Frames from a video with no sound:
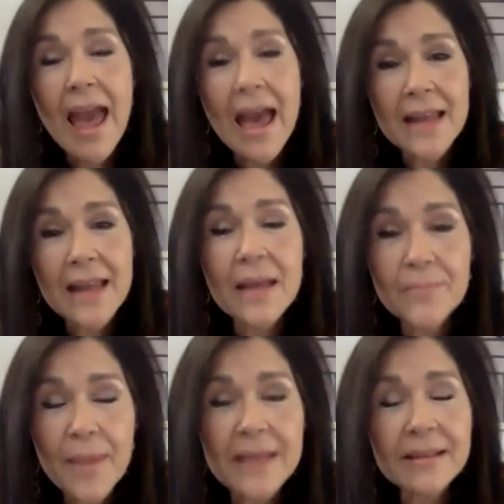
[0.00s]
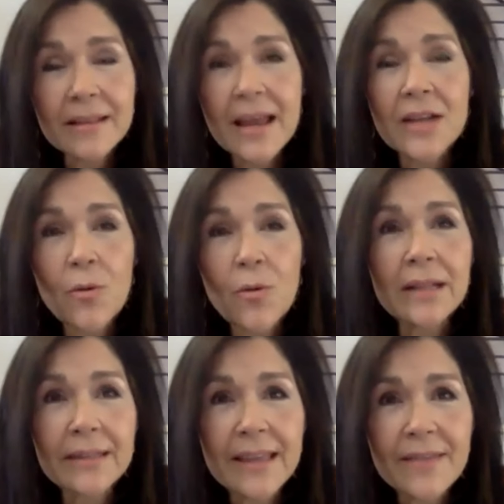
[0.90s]
and and basically i don't want
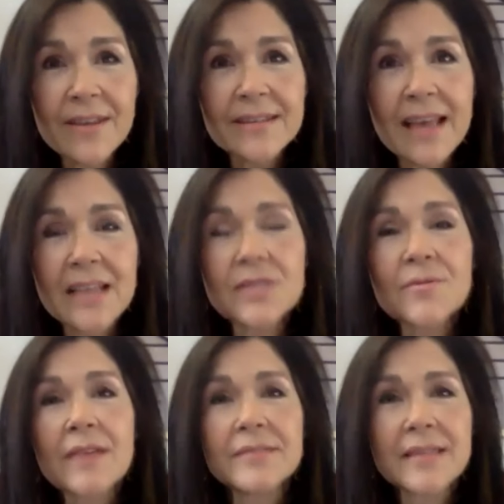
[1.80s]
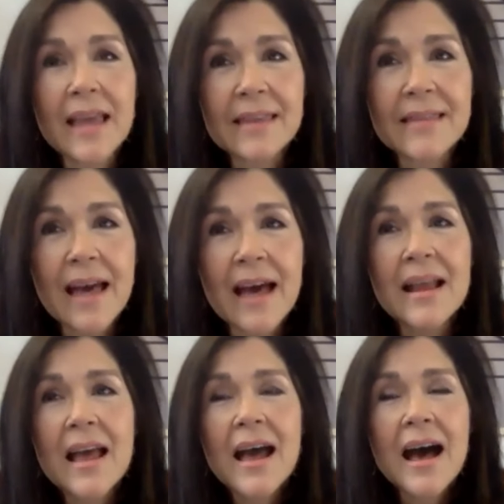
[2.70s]
to leave this answer without saying that